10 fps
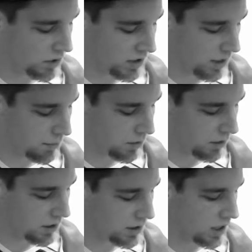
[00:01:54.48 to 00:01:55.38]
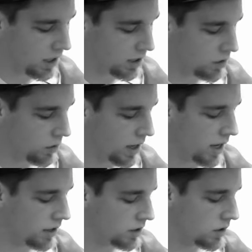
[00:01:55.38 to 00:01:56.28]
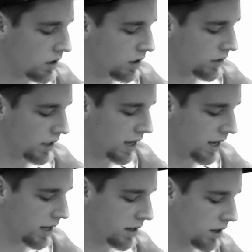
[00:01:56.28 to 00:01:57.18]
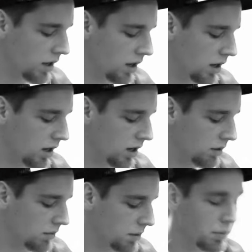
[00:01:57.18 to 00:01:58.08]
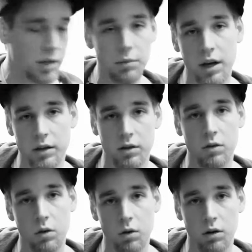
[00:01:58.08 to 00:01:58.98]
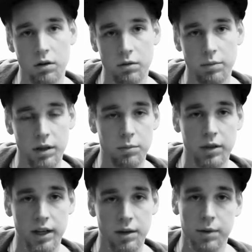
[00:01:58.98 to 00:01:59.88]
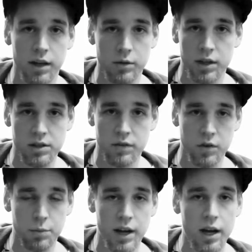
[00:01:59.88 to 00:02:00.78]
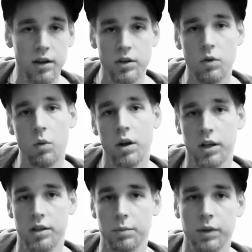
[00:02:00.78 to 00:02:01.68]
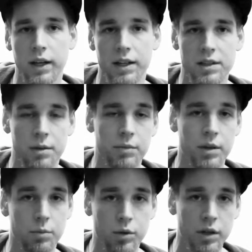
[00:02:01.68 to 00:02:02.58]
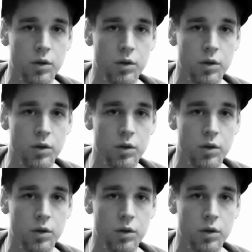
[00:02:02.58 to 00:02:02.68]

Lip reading: example, let's say you had a song that had a B minor chord being played by the rest of your band, and you wanted to play something pretty